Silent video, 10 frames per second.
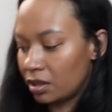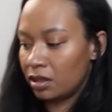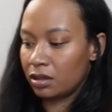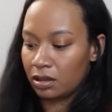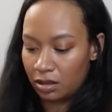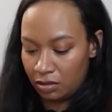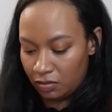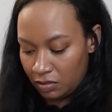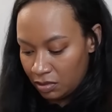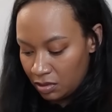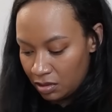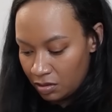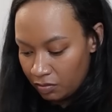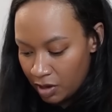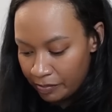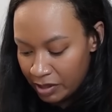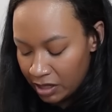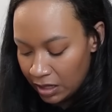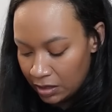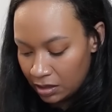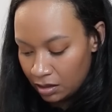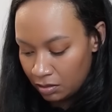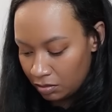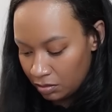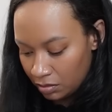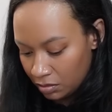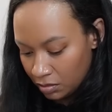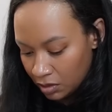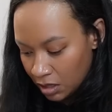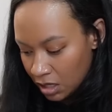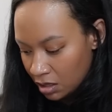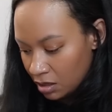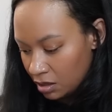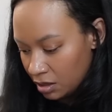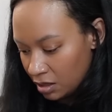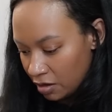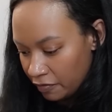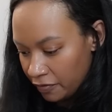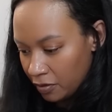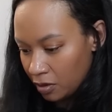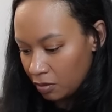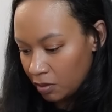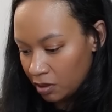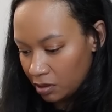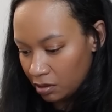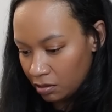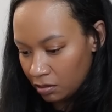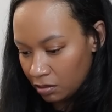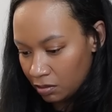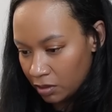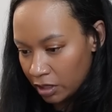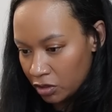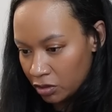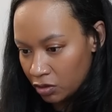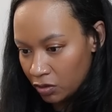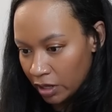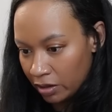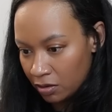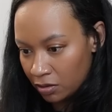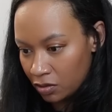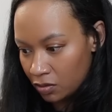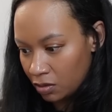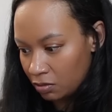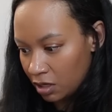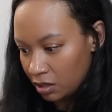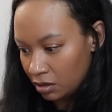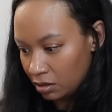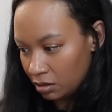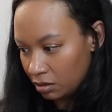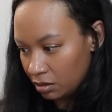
like my beads and stuff for what I showed you like on the scroll rods.